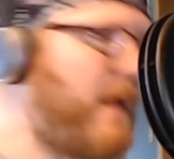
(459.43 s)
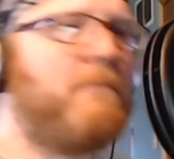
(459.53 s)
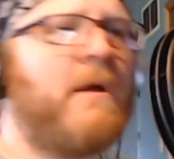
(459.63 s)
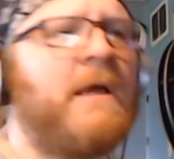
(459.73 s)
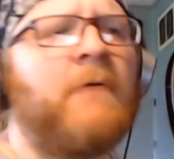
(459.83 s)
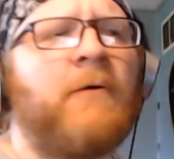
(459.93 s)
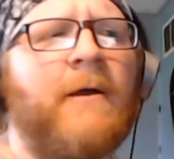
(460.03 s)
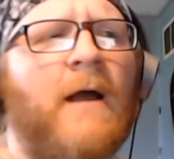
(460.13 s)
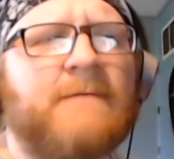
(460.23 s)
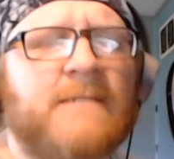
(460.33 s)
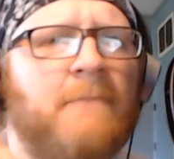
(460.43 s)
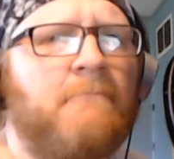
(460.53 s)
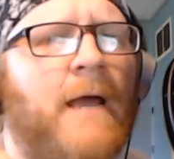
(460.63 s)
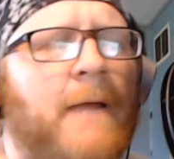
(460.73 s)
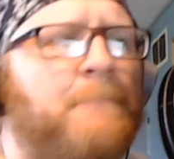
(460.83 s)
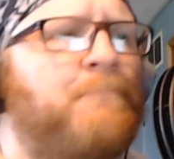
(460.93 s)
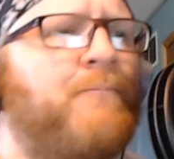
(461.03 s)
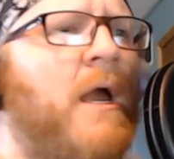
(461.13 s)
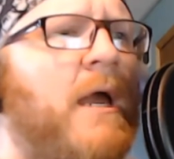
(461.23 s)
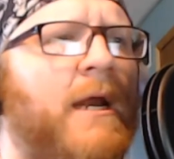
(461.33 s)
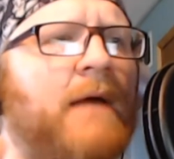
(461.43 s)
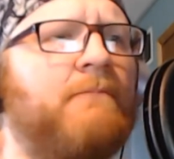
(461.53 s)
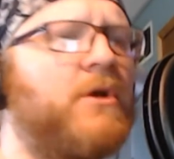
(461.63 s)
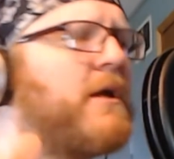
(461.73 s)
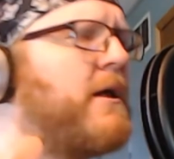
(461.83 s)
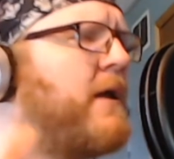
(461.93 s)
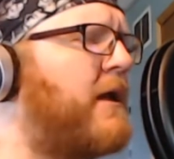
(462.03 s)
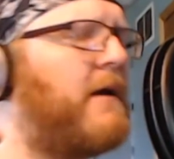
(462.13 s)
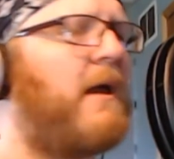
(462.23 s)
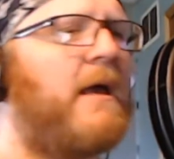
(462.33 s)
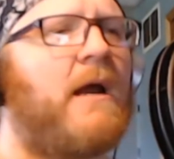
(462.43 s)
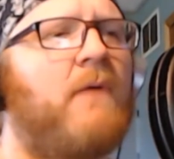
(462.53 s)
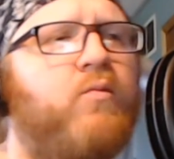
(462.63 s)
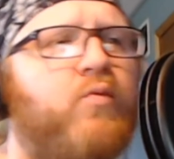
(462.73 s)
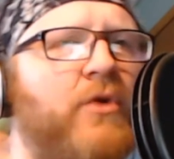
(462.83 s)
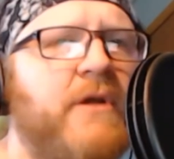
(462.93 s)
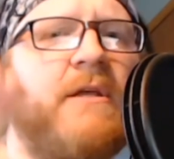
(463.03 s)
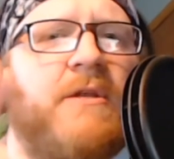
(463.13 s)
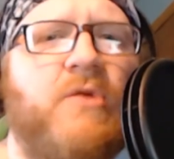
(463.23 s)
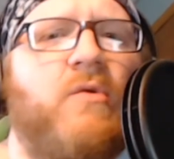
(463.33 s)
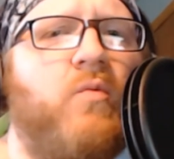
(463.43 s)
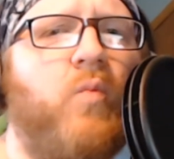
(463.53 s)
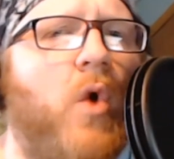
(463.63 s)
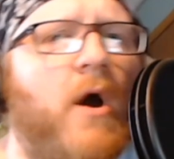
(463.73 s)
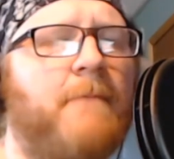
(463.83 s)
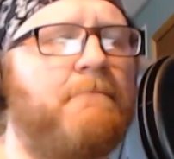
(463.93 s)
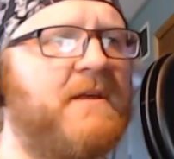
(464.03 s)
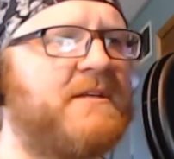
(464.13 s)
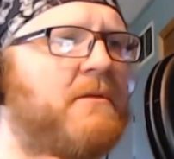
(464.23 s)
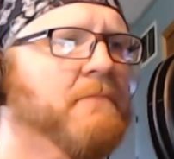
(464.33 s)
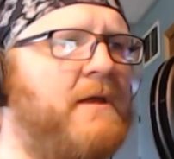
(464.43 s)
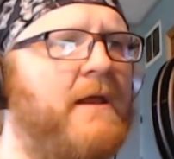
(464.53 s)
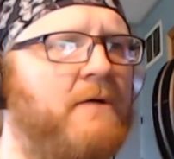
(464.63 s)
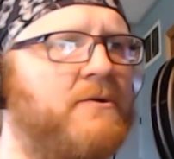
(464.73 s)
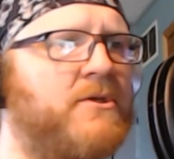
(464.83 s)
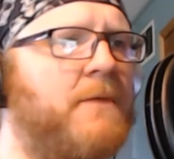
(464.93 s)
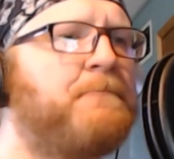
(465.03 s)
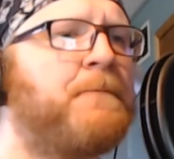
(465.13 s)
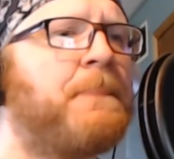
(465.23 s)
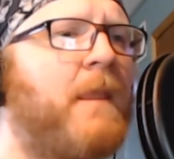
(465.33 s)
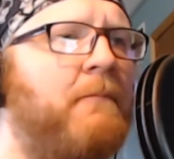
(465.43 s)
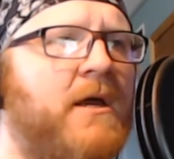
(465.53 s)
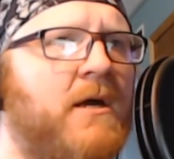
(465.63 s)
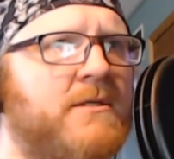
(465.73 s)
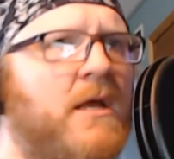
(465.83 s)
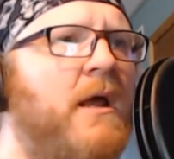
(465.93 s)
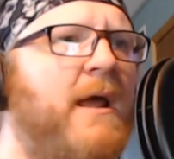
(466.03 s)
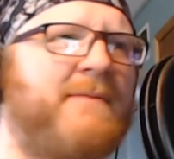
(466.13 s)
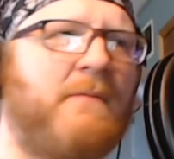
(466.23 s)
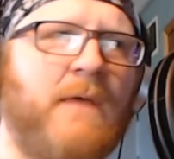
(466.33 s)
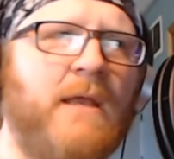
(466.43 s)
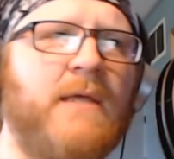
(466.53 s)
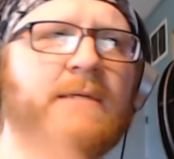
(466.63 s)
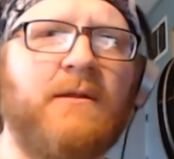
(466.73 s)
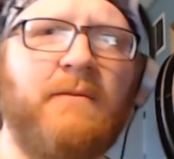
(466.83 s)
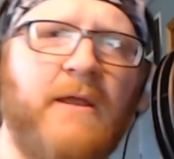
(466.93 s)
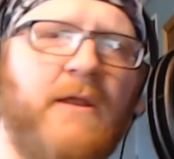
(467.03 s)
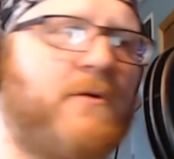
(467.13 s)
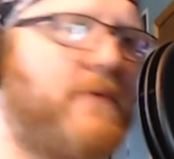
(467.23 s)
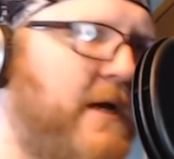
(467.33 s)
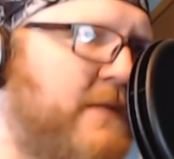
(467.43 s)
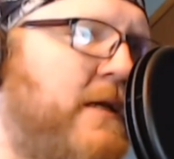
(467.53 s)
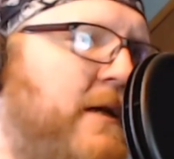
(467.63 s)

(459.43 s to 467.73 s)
But anyway, I'm sitting back and I'm looking, and I really do want this to be announced, because at the minis and the mini directs that